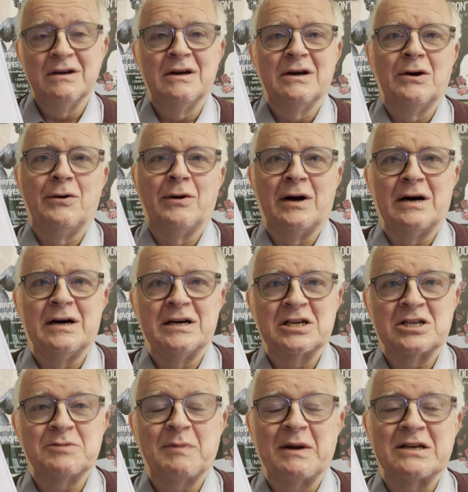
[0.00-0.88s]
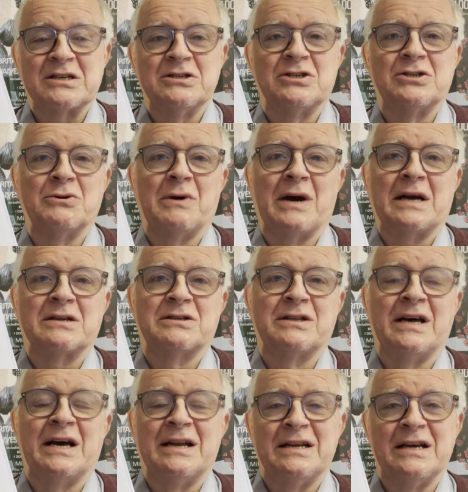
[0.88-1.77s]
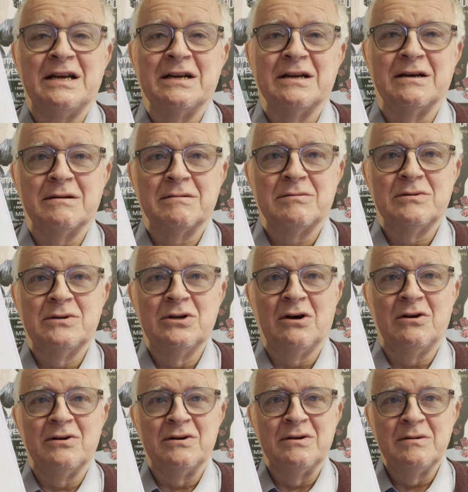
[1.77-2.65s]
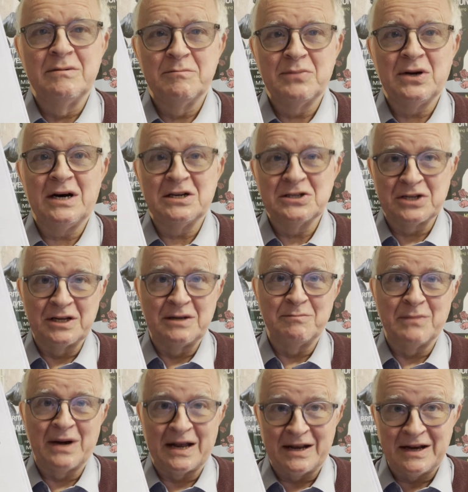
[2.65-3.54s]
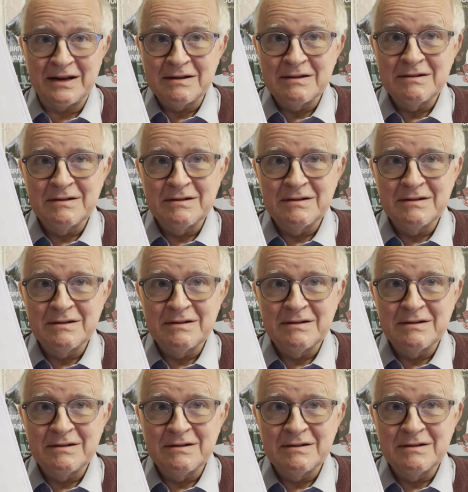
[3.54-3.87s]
who are expected to act then in a non-party manner